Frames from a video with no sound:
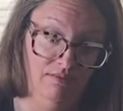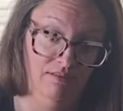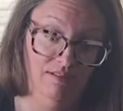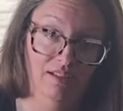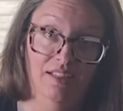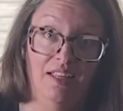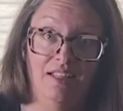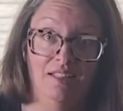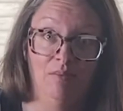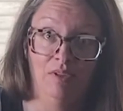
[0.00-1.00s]
Is
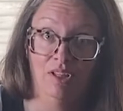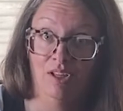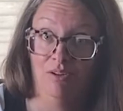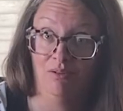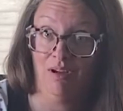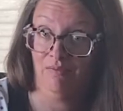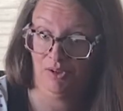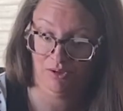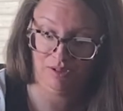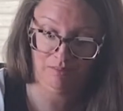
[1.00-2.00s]
that something you do after
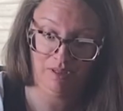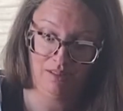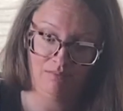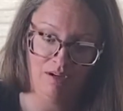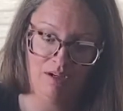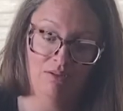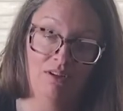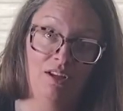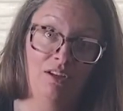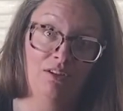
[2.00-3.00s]
Christmas? When do you
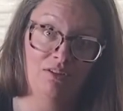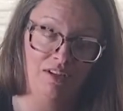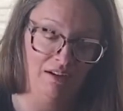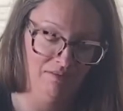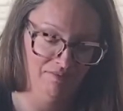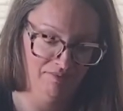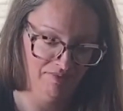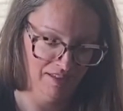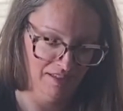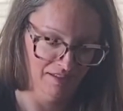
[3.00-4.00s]
take yours down?
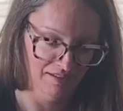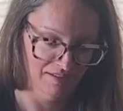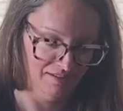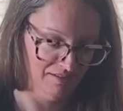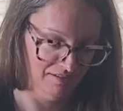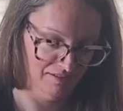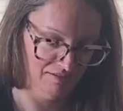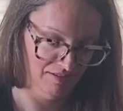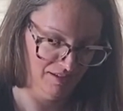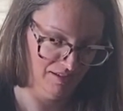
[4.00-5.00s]

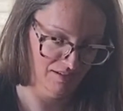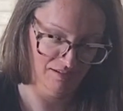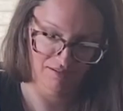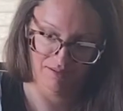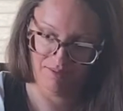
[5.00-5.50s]
Oh dear.